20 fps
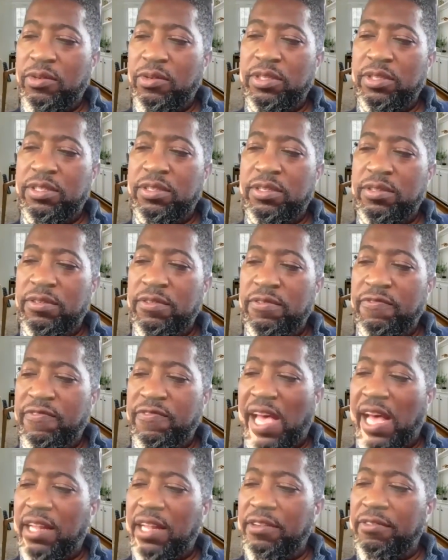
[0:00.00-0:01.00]
or to
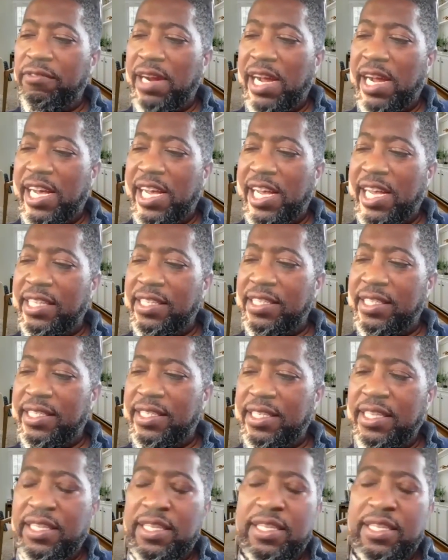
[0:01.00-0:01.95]
valorize